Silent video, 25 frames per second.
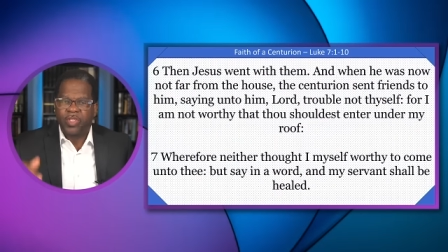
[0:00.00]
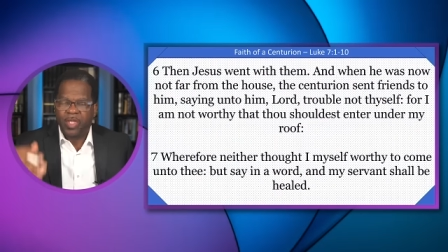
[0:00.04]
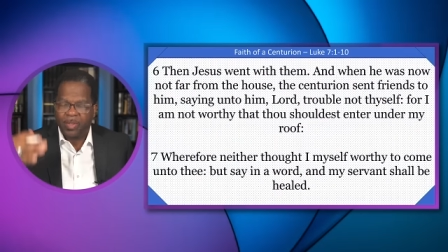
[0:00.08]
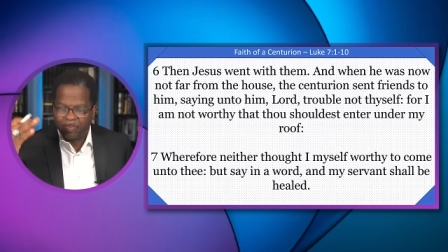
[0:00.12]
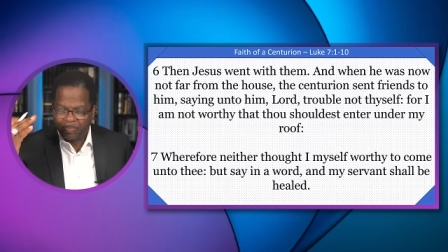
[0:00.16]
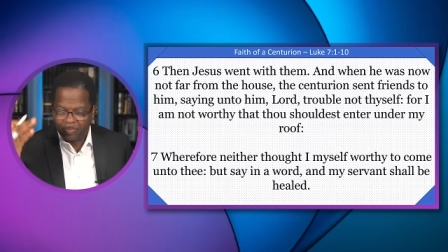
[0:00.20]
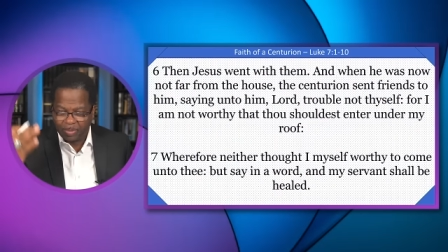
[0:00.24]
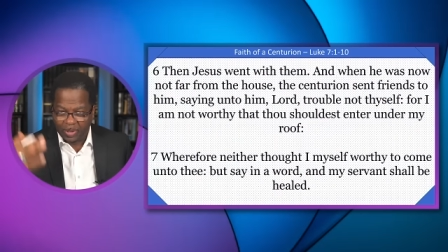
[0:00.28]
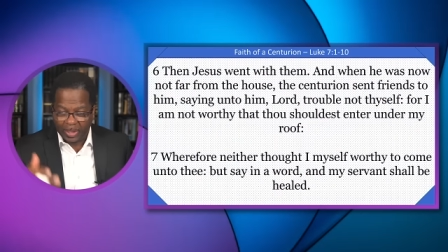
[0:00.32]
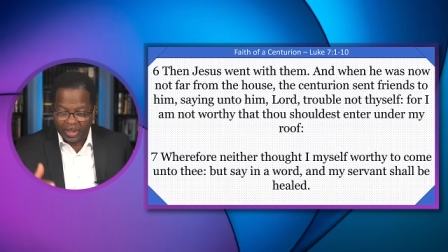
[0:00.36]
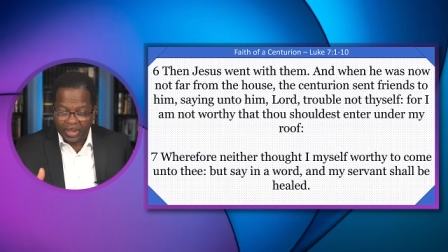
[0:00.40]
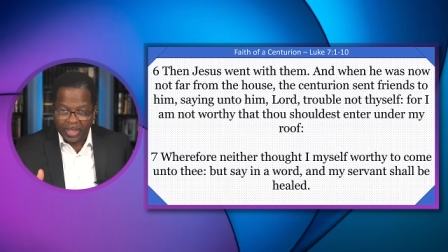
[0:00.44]

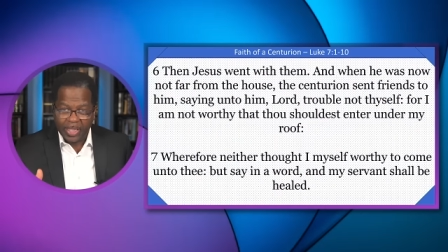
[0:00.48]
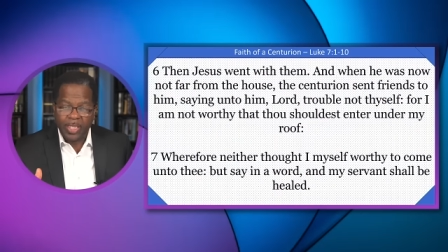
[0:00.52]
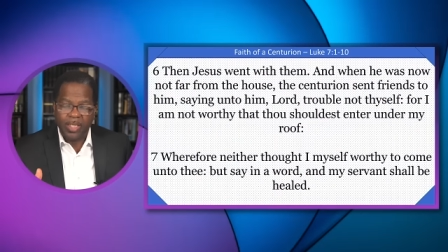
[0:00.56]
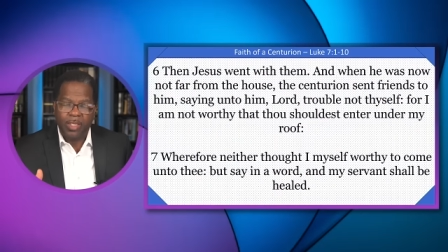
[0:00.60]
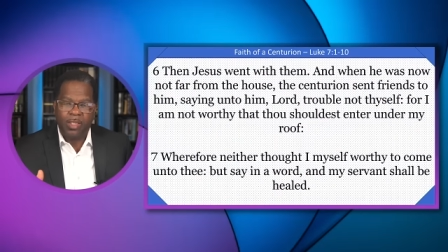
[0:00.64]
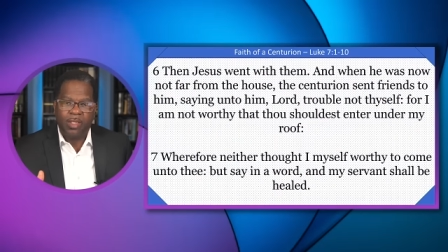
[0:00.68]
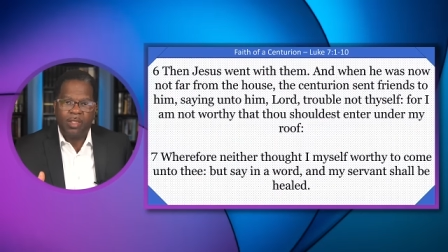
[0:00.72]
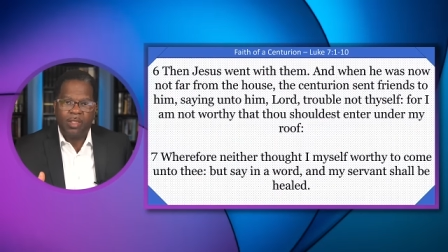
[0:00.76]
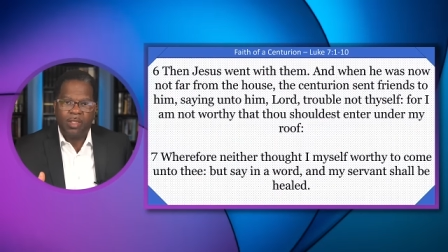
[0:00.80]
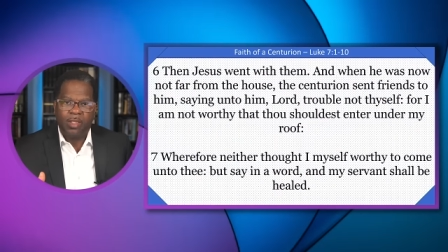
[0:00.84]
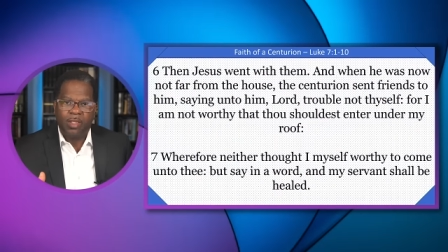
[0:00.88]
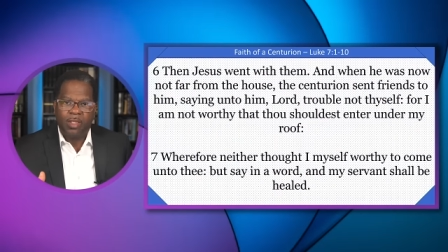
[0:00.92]
the
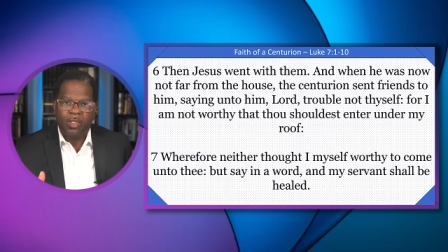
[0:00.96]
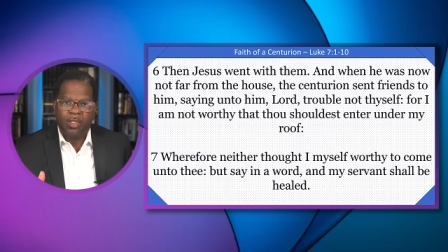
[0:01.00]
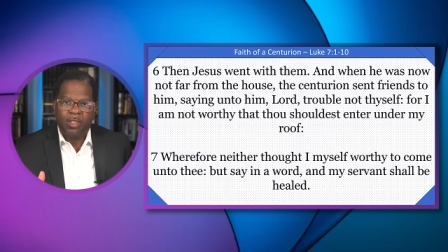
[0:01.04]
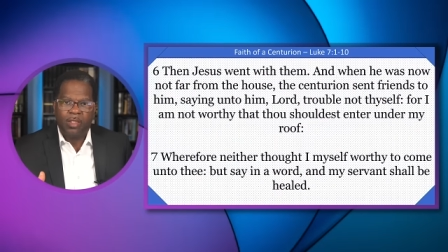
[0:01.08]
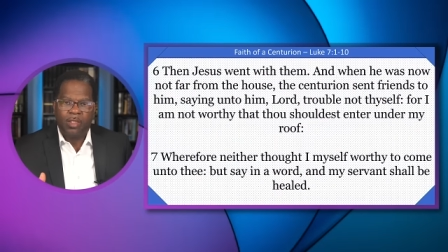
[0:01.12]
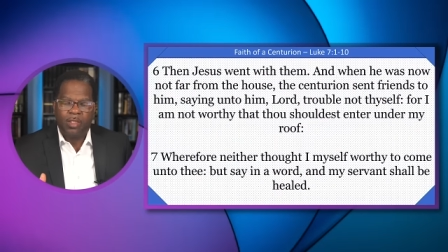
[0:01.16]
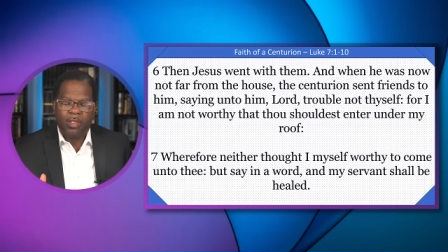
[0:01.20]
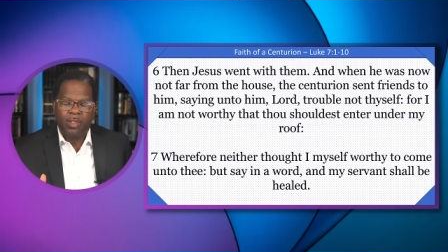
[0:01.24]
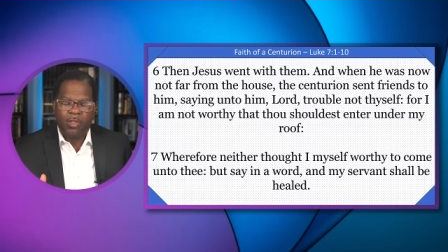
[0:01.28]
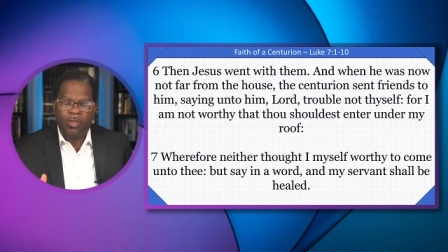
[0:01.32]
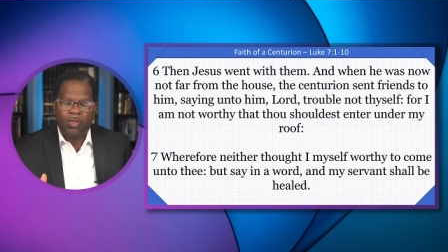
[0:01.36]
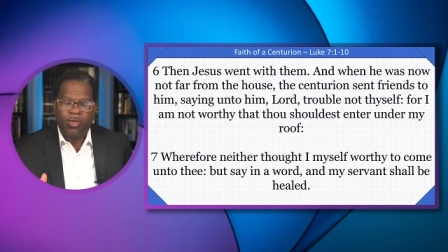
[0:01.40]
plea
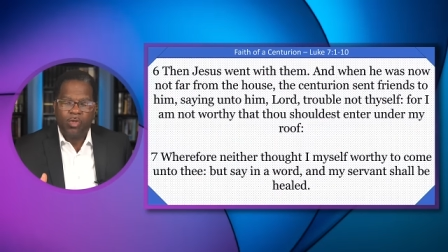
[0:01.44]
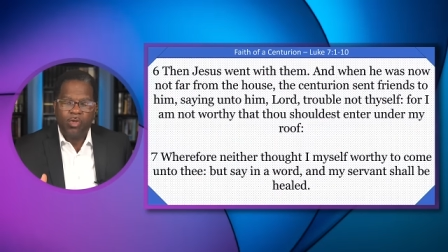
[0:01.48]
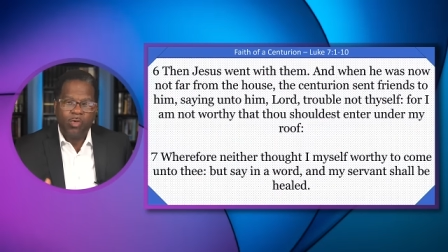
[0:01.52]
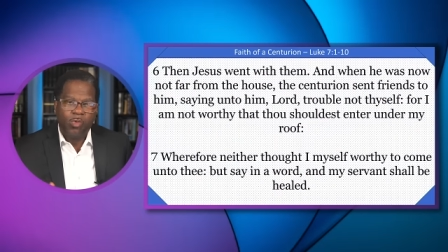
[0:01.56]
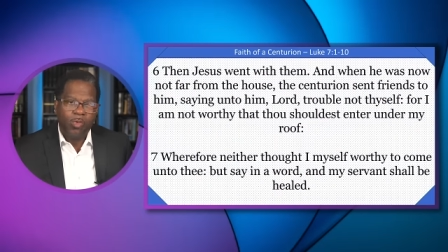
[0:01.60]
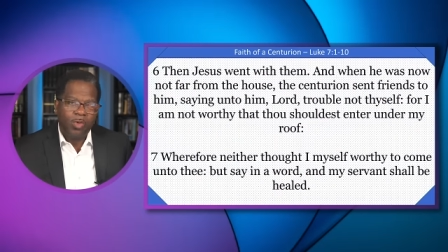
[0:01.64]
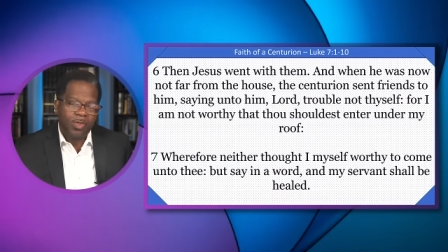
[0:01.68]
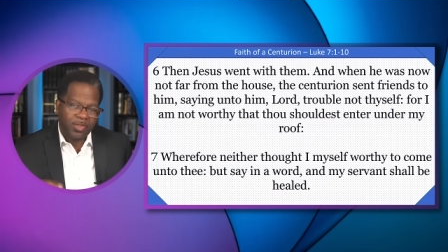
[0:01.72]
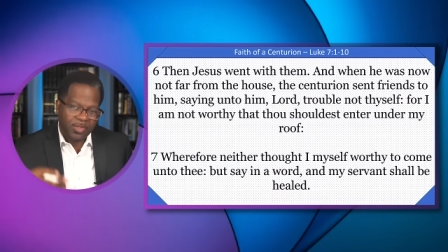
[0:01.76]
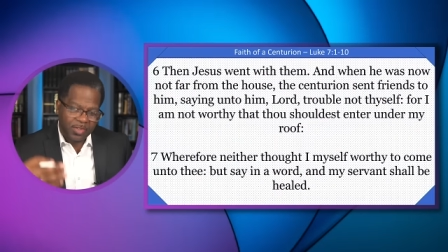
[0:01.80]
who